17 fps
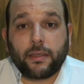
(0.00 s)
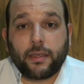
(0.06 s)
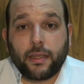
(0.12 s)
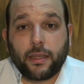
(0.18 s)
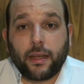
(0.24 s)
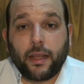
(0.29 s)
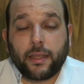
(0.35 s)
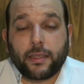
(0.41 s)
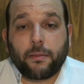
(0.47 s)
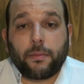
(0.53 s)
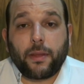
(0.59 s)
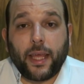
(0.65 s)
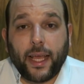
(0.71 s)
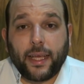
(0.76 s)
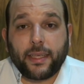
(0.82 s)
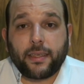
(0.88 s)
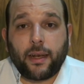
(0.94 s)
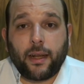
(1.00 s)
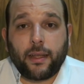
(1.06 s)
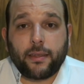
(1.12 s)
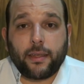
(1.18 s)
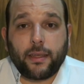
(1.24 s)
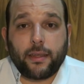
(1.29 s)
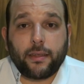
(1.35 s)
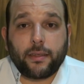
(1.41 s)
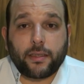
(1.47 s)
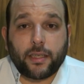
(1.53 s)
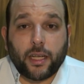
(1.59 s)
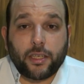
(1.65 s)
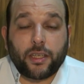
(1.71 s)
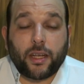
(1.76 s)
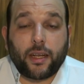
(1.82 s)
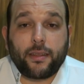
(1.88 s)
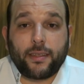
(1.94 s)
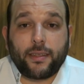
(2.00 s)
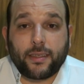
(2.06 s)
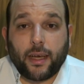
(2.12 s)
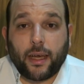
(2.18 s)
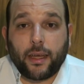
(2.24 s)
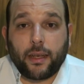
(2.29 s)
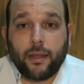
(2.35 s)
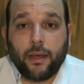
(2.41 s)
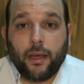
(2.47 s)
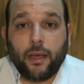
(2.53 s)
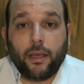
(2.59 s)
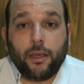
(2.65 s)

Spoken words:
really something excellent in structural design.